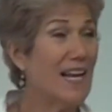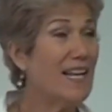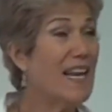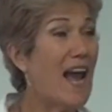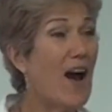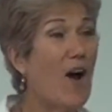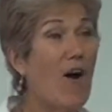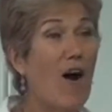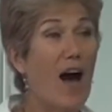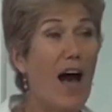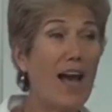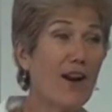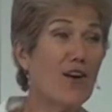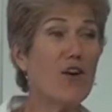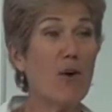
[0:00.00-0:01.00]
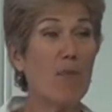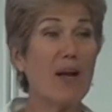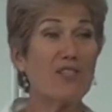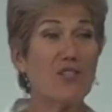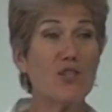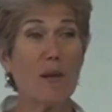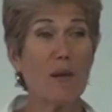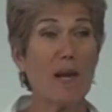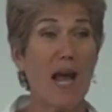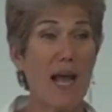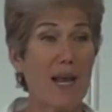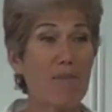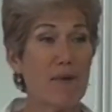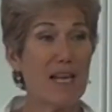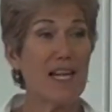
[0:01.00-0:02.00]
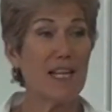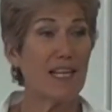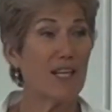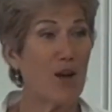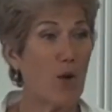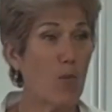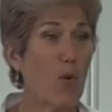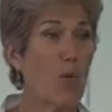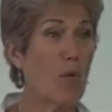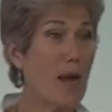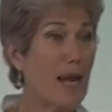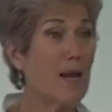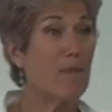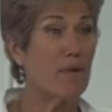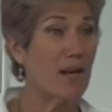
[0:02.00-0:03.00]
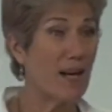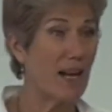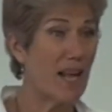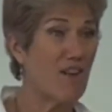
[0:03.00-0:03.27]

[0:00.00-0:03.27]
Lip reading: Now, I don't know you, but I immediately go, well, wait a minute.